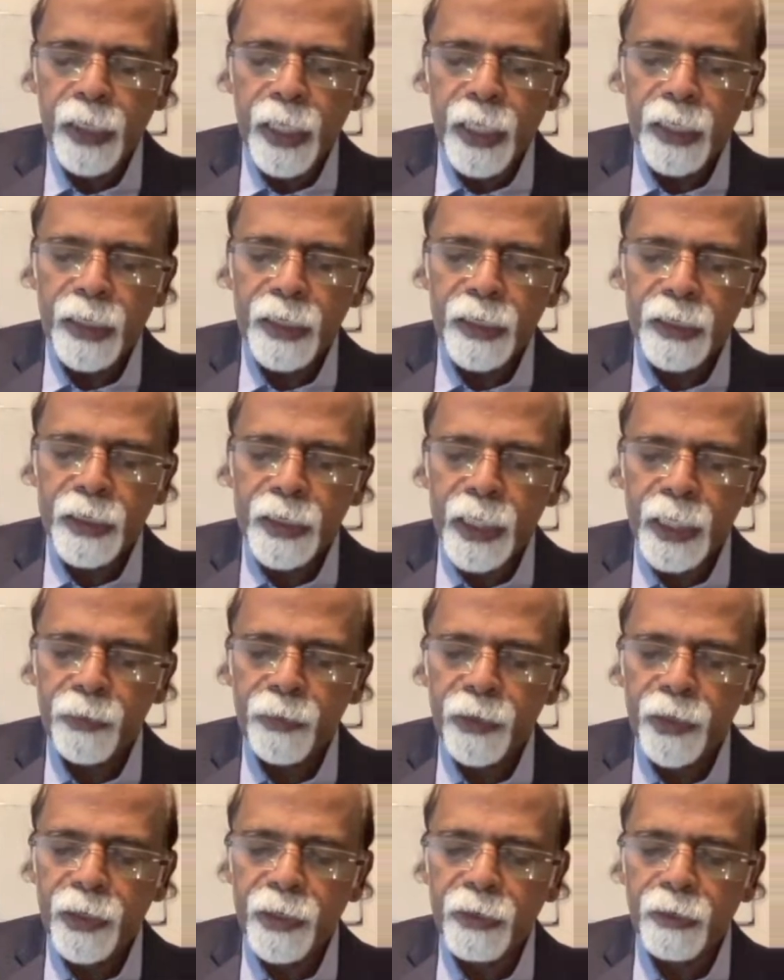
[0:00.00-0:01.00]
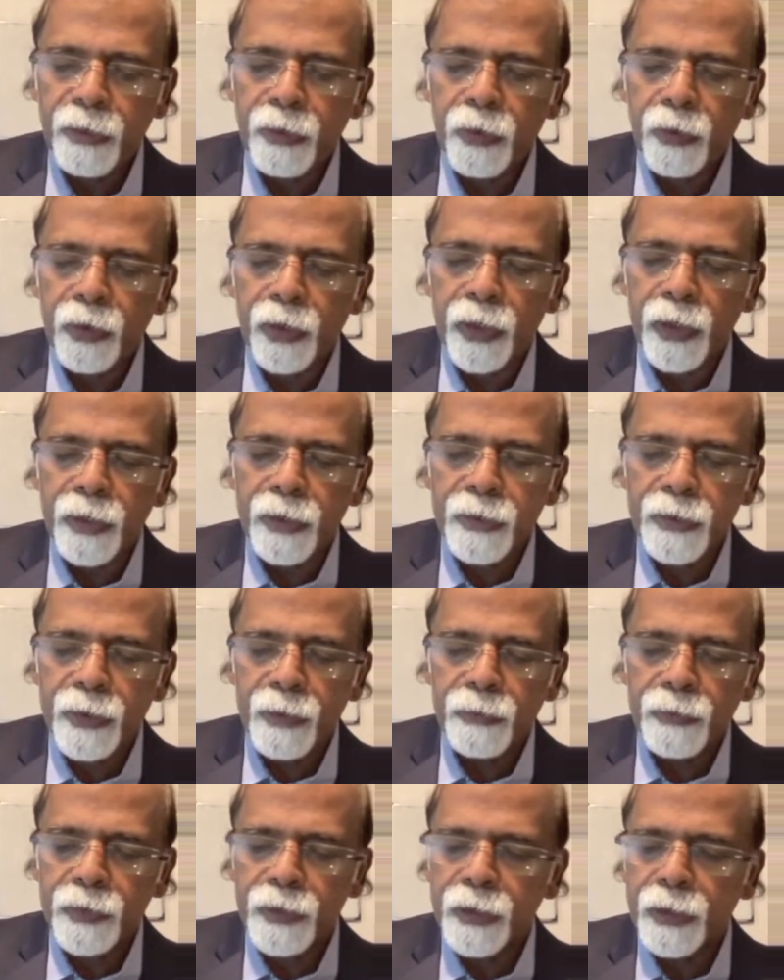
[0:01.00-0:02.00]
At the same time, the
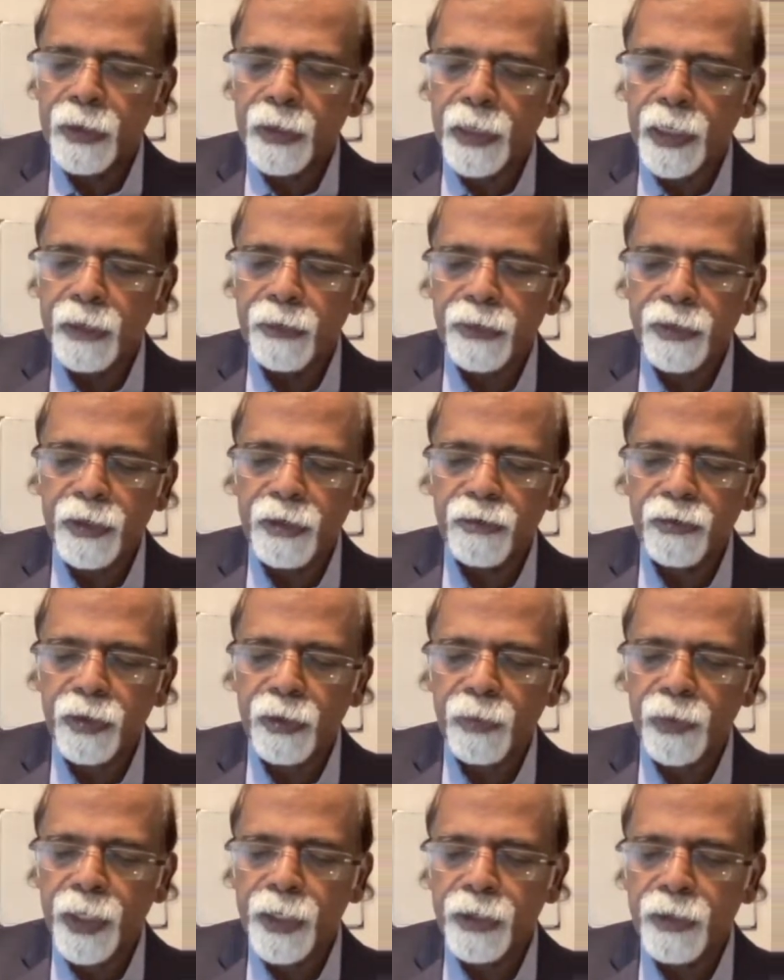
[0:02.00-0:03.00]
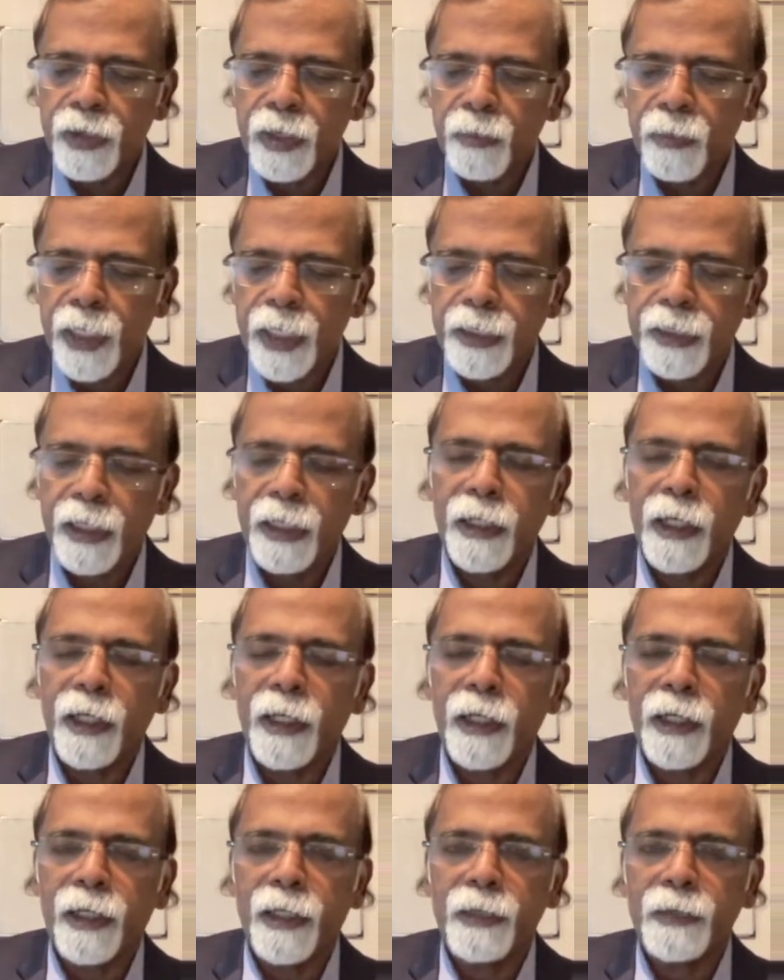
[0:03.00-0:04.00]
cortex gives information to the basal
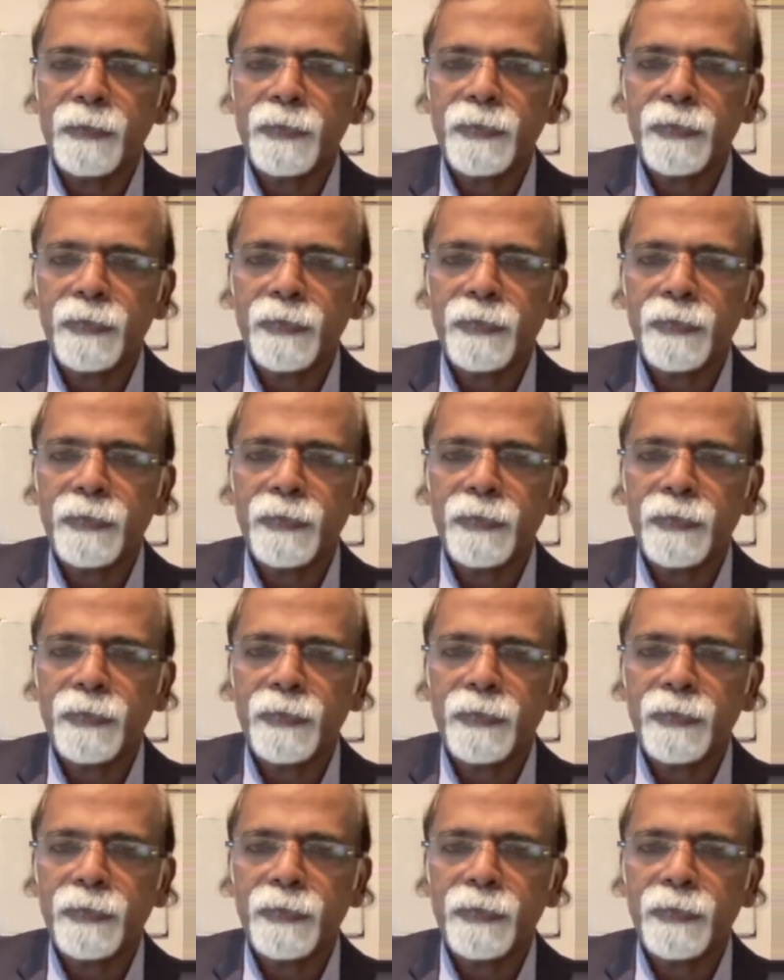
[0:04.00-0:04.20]
ganglia